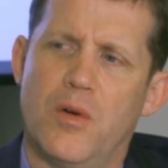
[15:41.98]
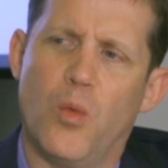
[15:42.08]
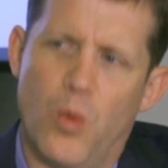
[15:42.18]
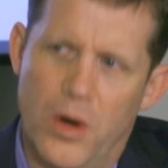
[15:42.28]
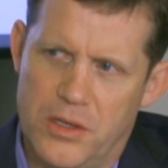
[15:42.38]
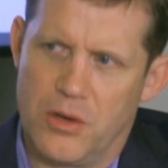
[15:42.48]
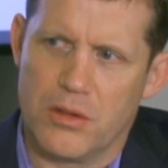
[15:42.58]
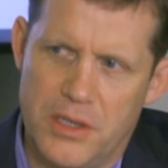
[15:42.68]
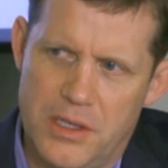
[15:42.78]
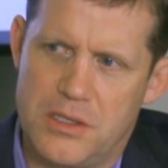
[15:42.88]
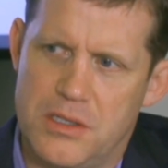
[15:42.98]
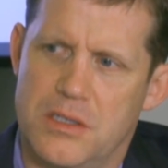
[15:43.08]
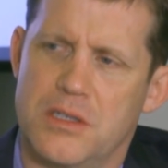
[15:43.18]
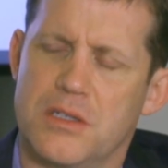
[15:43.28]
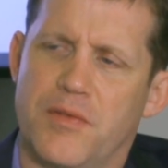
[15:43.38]
1-year
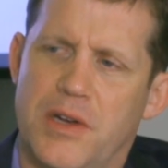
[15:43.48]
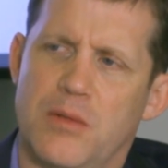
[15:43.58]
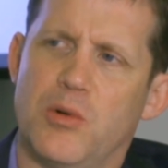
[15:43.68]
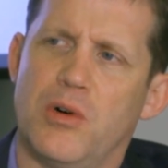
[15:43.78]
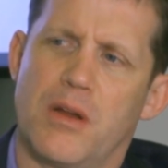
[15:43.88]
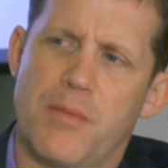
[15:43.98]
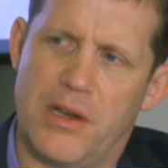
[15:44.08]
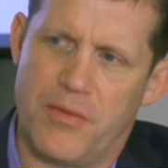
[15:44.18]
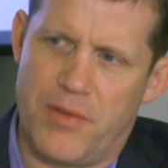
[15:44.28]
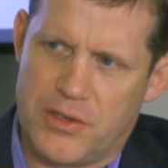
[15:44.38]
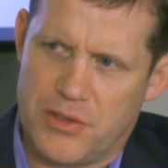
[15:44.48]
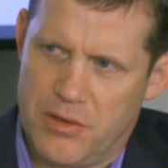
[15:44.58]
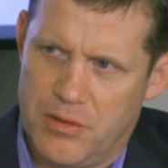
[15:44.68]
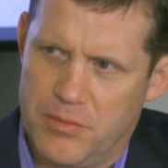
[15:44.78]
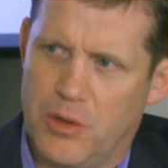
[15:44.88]
leases available on a manufactured
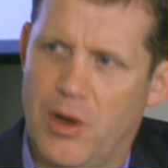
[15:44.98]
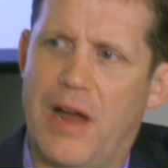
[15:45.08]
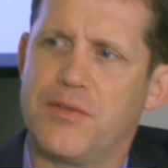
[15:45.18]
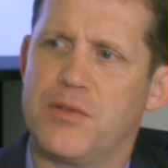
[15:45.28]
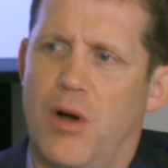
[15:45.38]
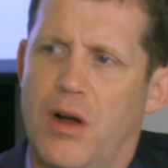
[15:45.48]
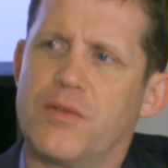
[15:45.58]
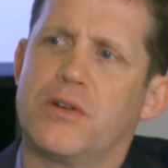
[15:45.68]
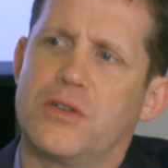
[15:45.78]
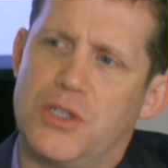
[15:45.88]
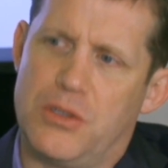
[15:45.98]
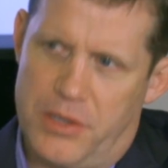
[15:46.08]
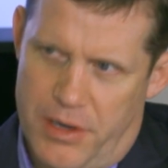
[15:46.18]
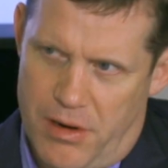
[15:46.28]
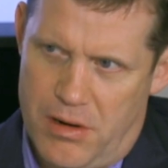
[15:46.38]
home. They'll have to offer a
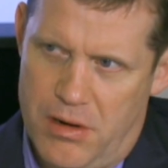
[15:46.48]
2-year.